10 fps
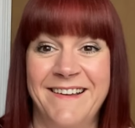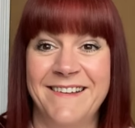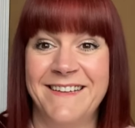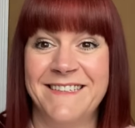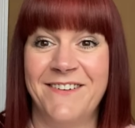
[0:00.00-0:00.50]

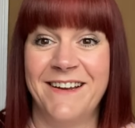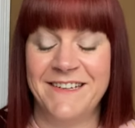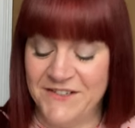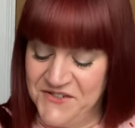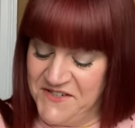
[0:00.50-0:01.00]
That's how I
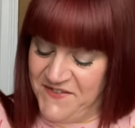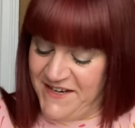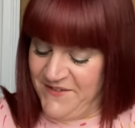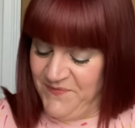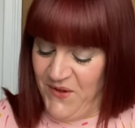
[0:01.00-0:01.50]
like to justify
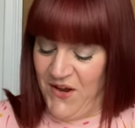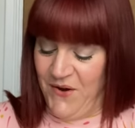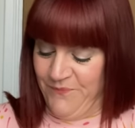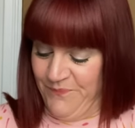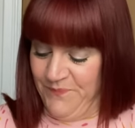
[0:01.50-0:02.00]
it, you
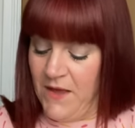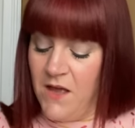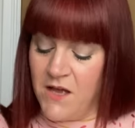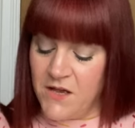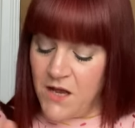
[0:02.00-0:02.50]

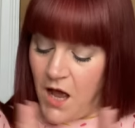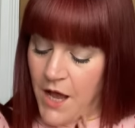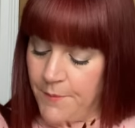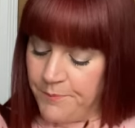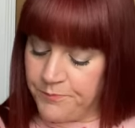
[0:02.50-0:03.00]

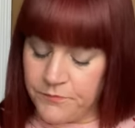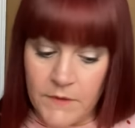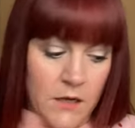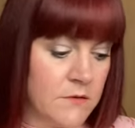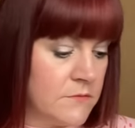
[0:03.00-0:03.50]
know.
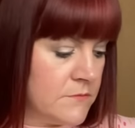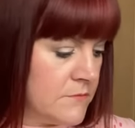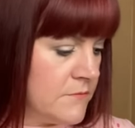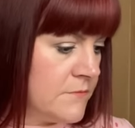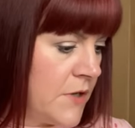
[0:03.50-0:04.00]

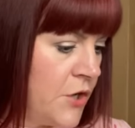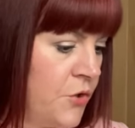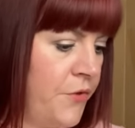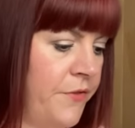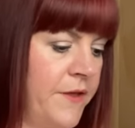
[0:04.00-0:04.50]

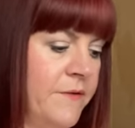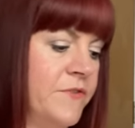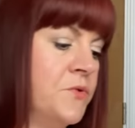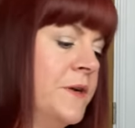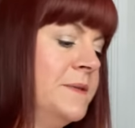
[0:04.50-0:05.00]
Another thing
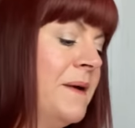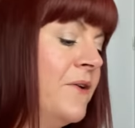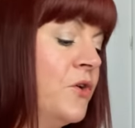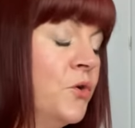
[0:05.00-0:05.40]
for £20 and